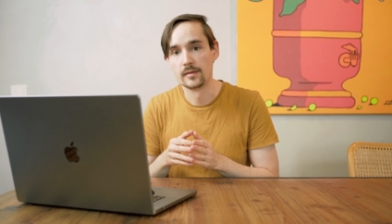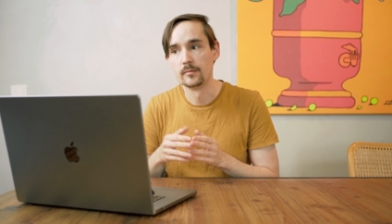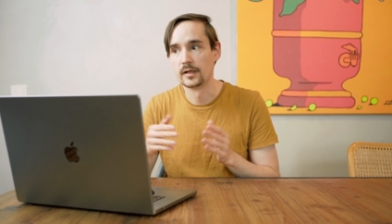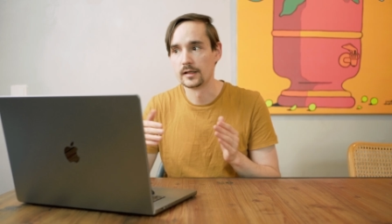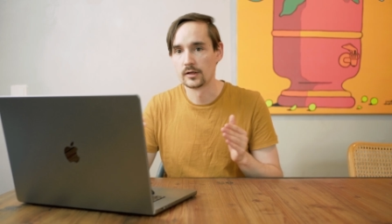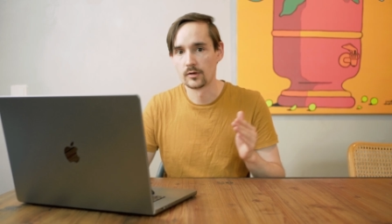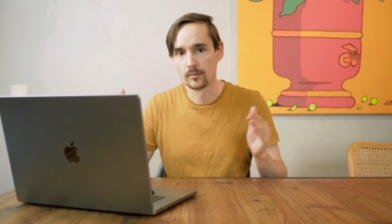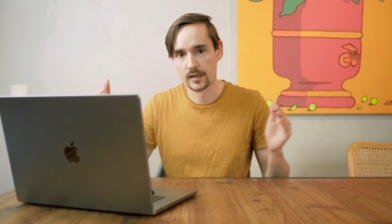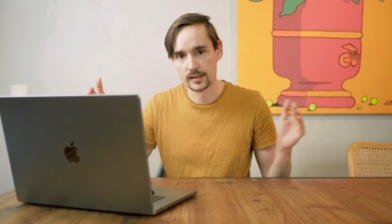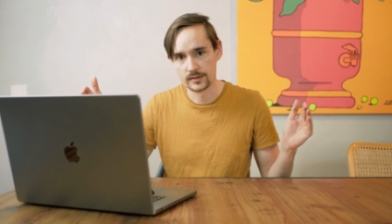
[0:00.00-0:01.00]
and building
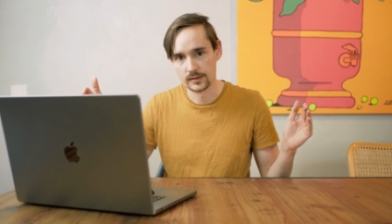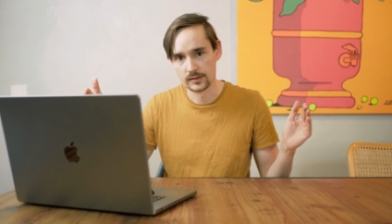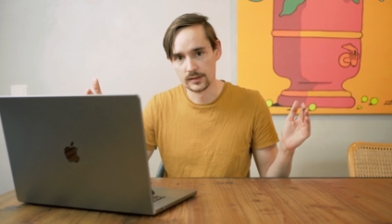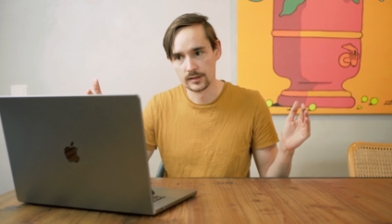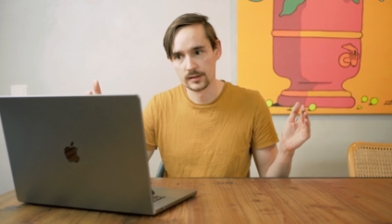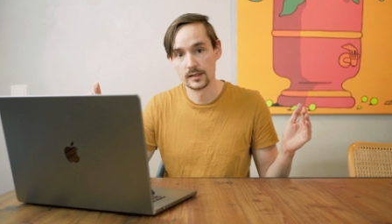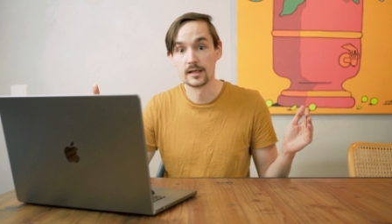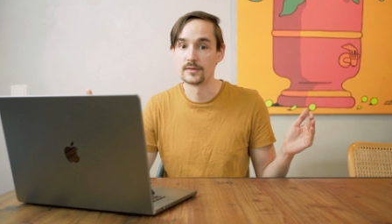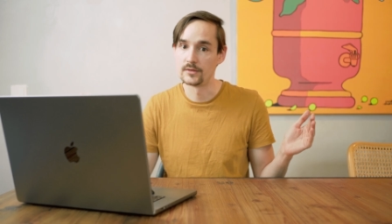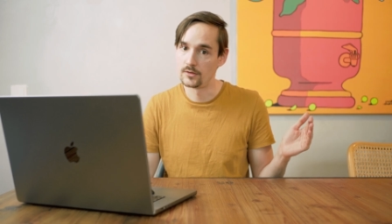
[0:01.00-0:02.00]
complexity
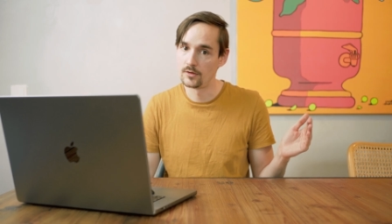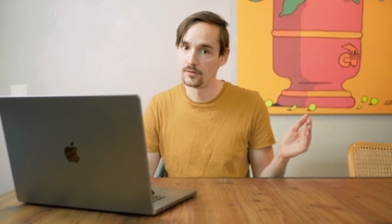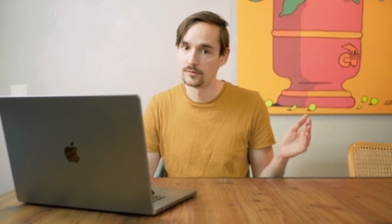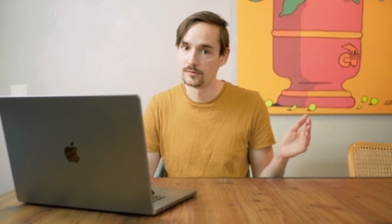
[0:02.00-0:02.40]
as you go.